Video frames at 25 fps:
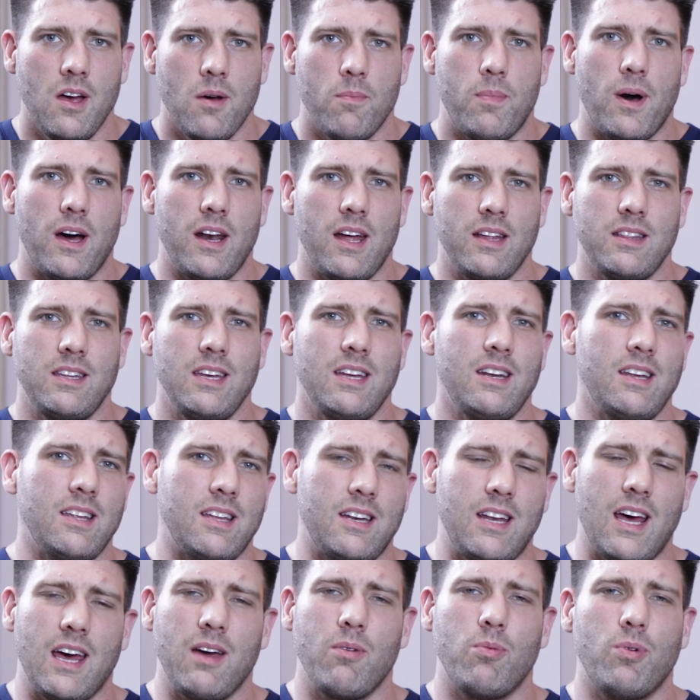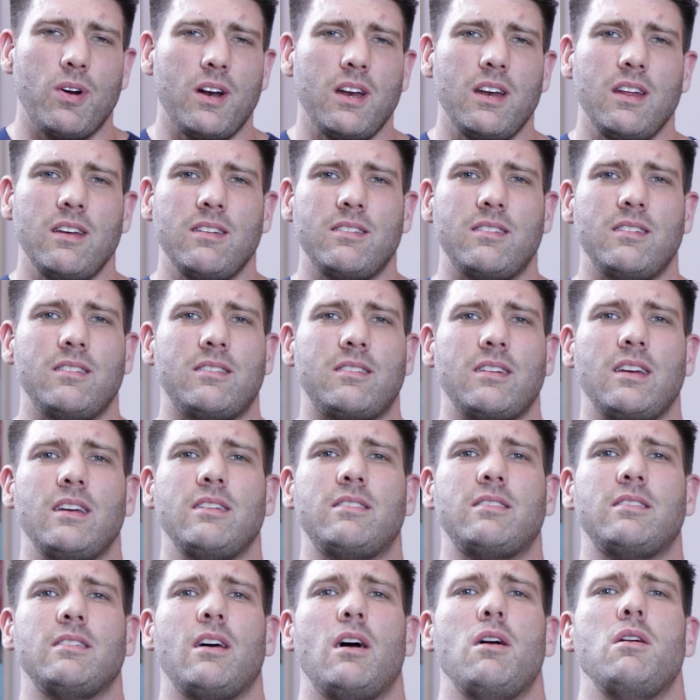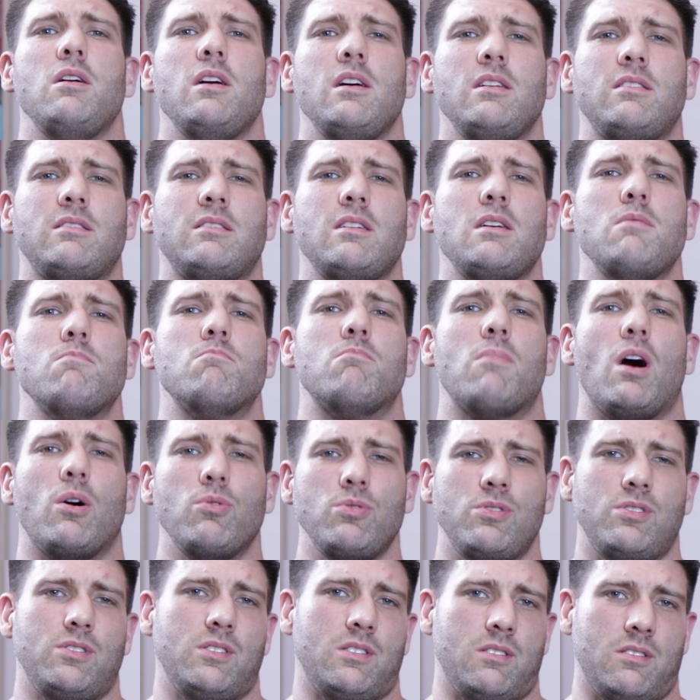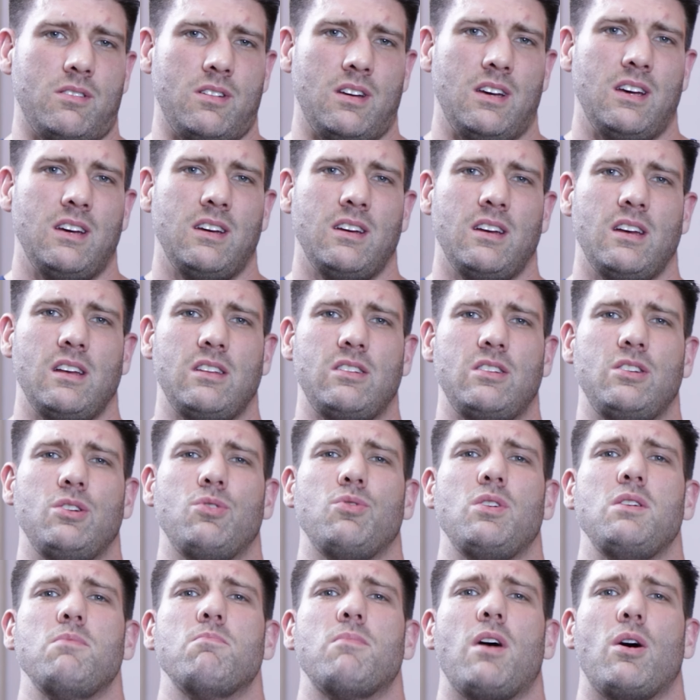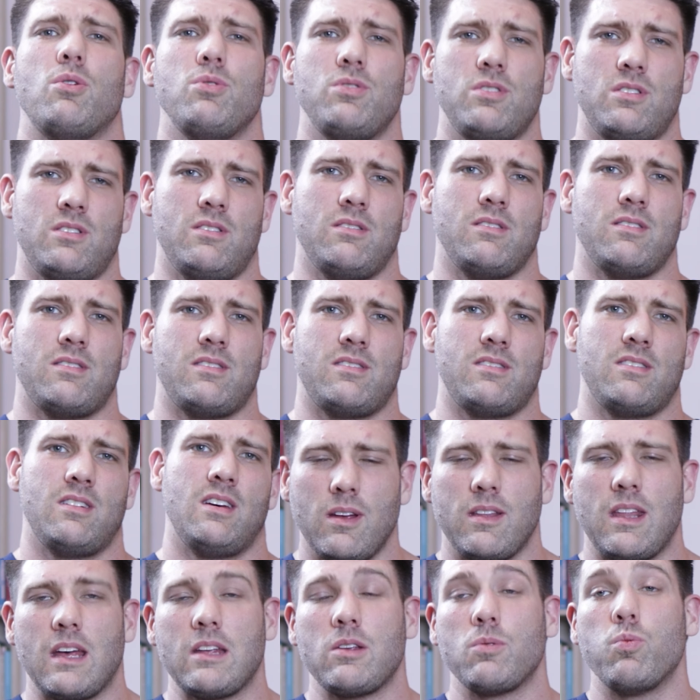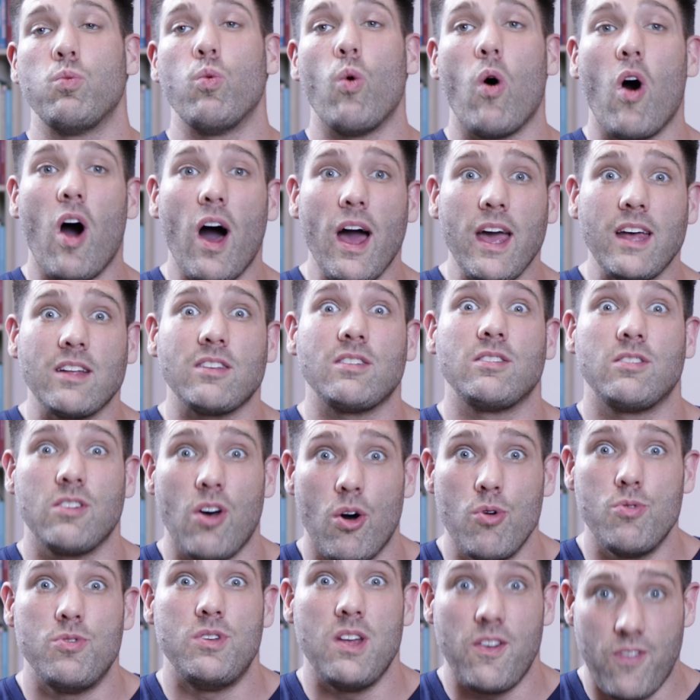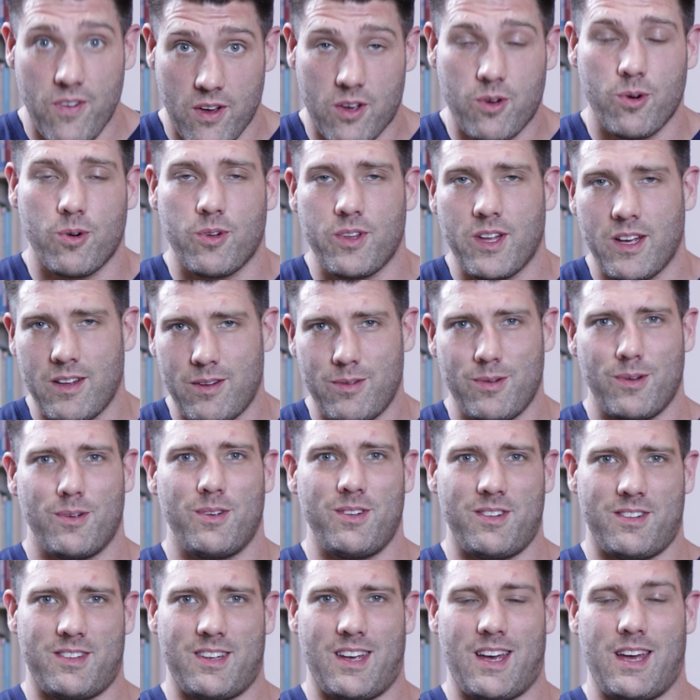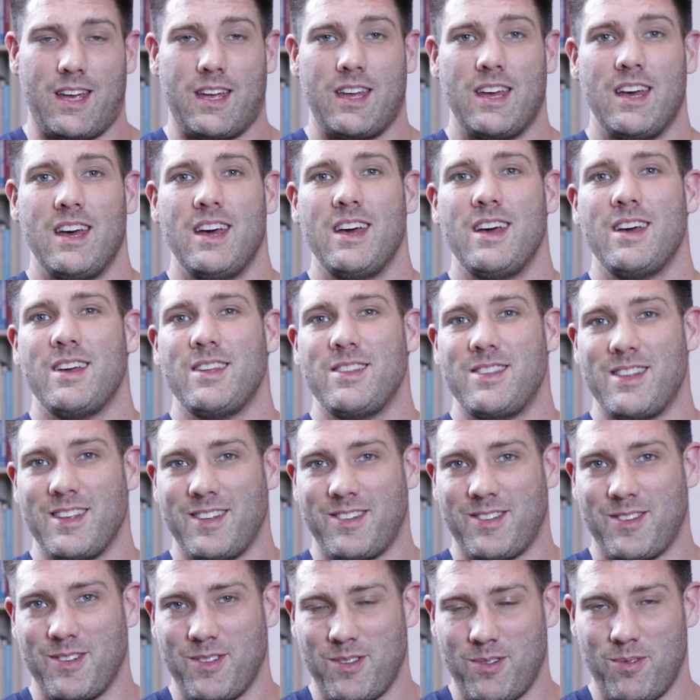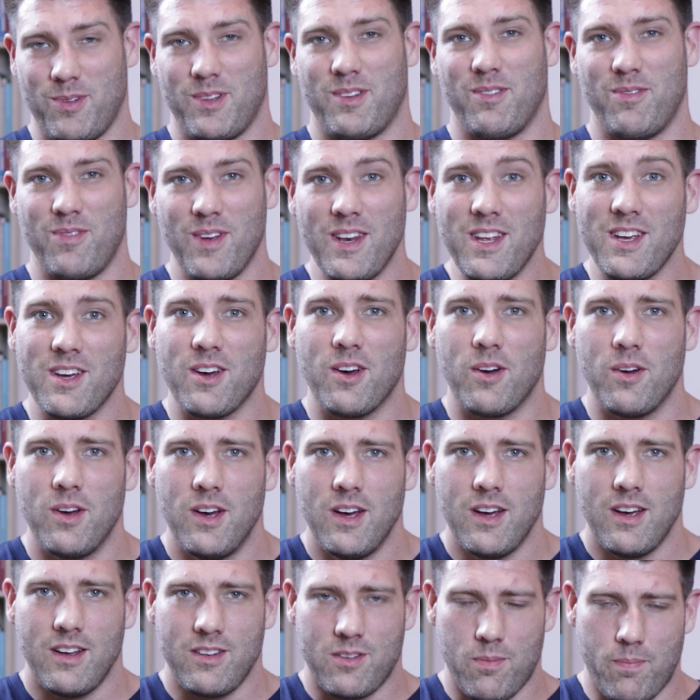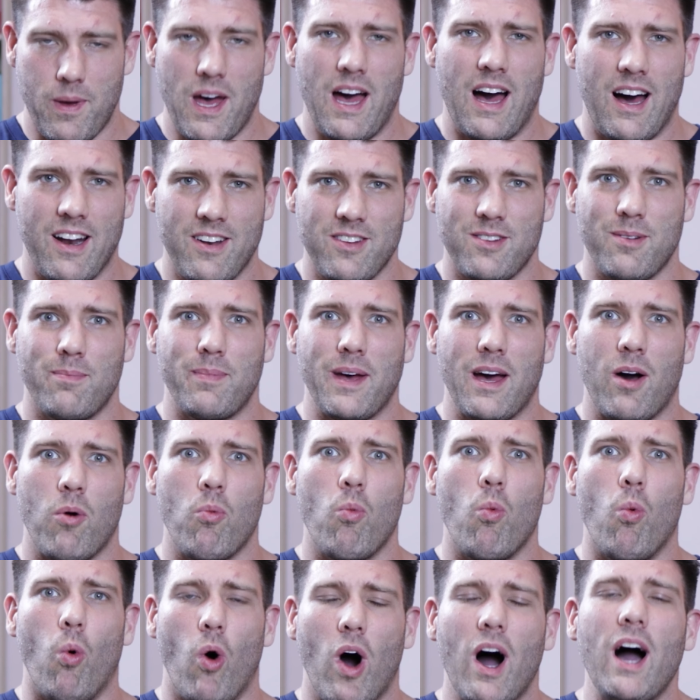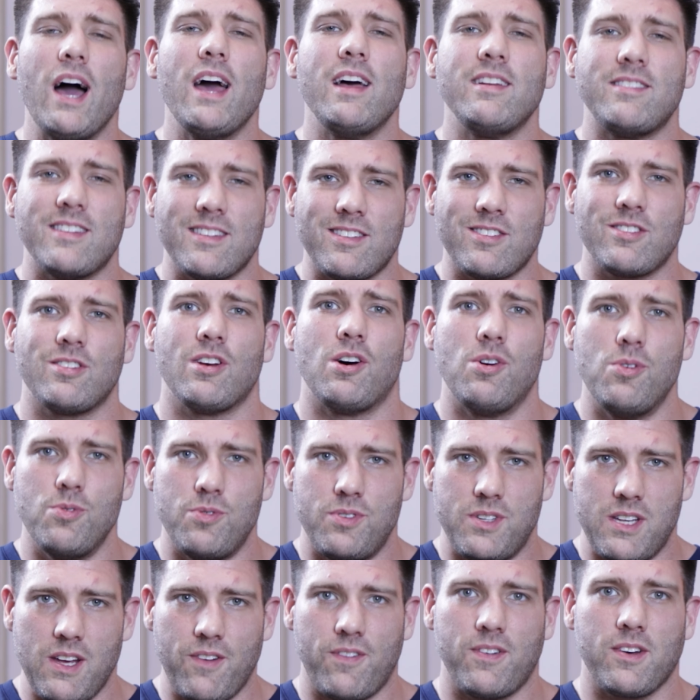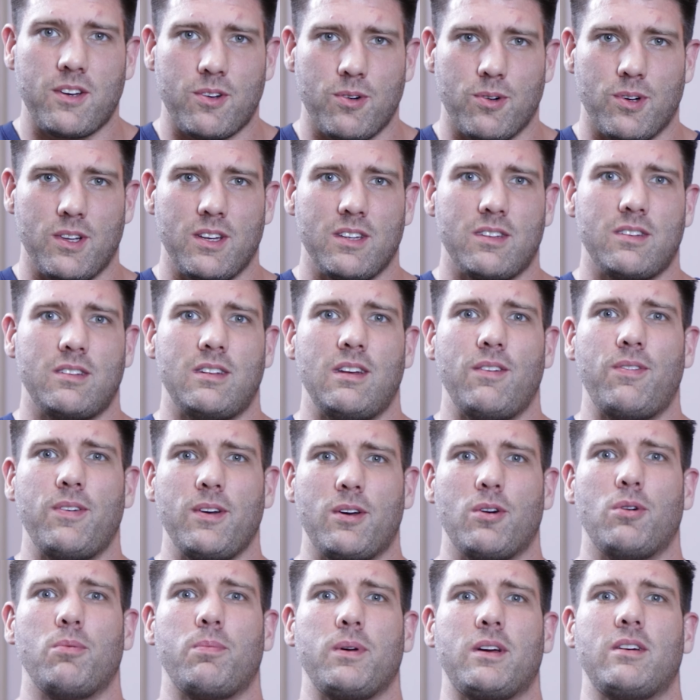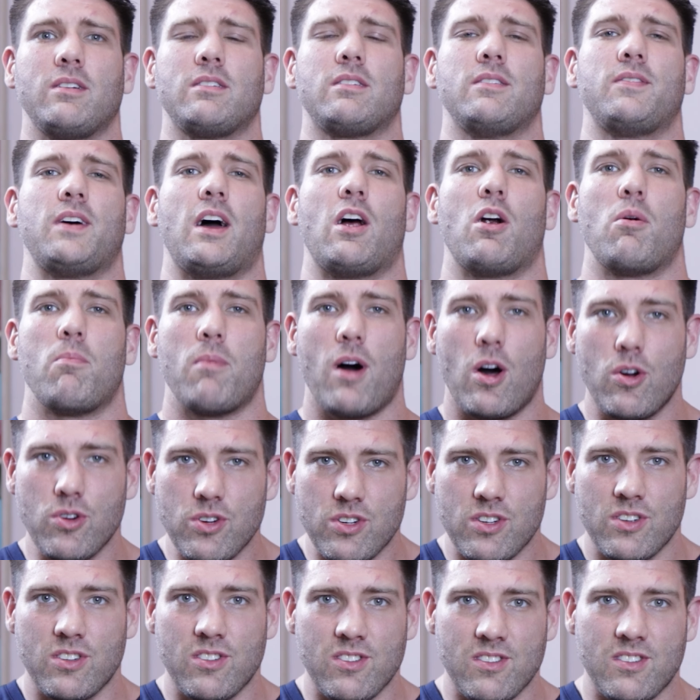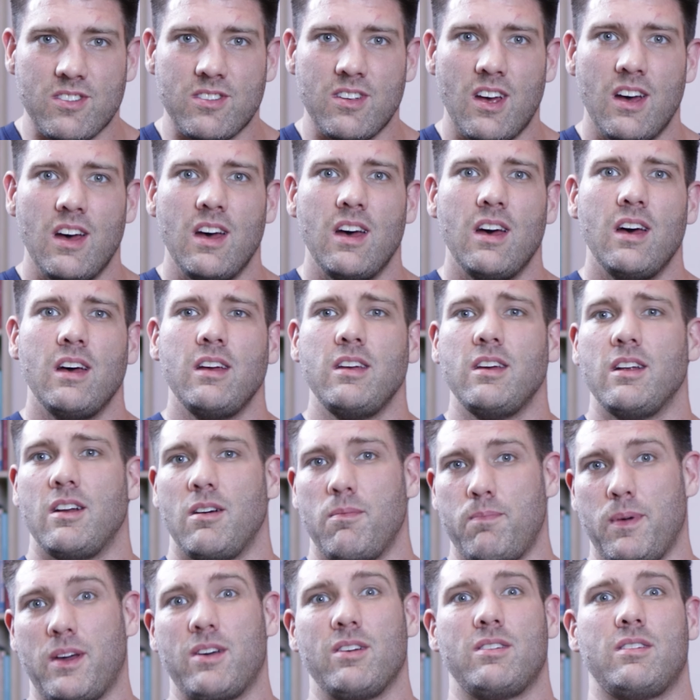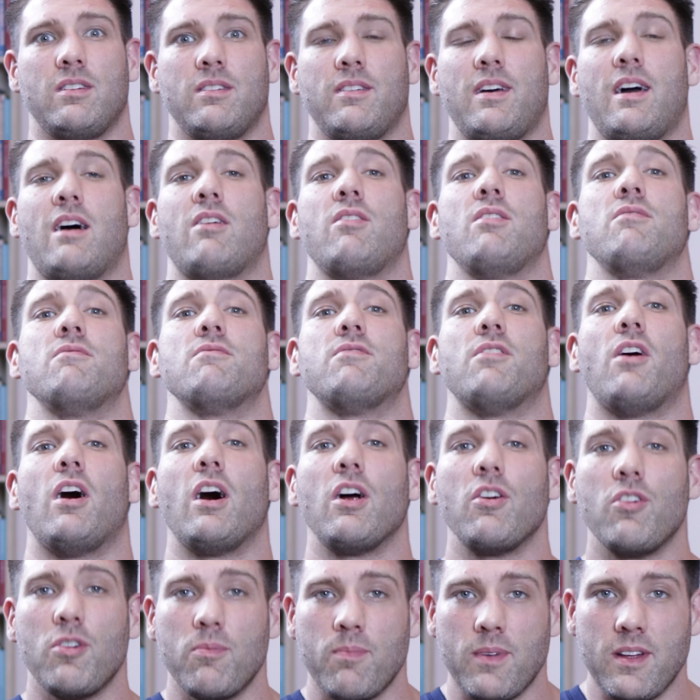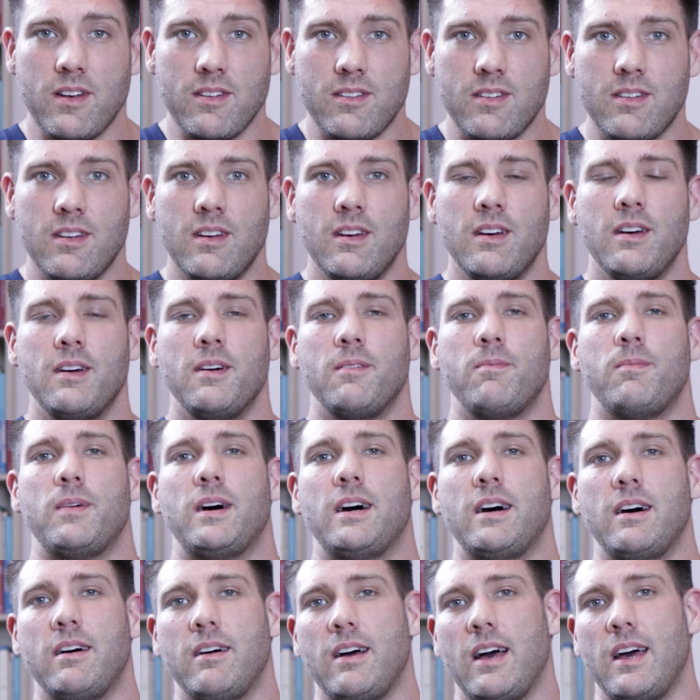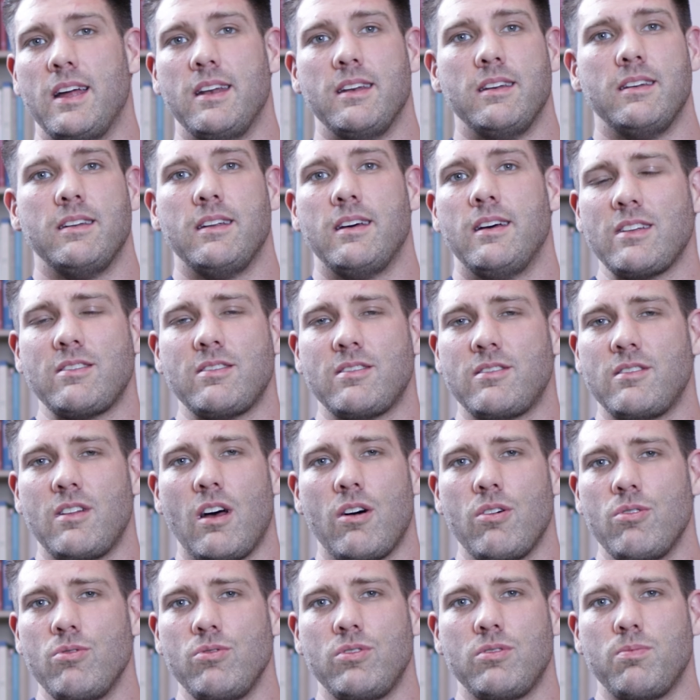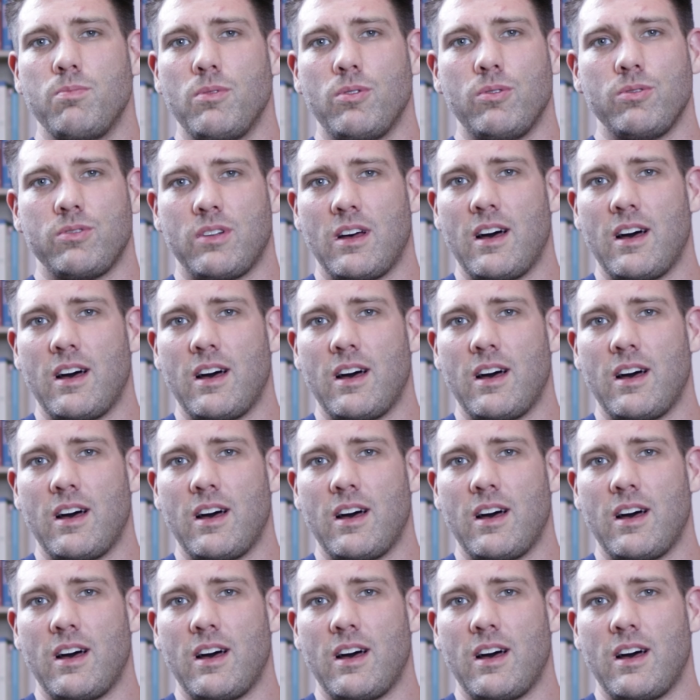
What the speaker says: But at the end of the day, what it is it's emotion. It's your emotions. And that's why it's so difficult. That's what I'm saying. What the video is about why is it so difficult. It's difficult because of our emotions, you know, because of our environment. And that's no small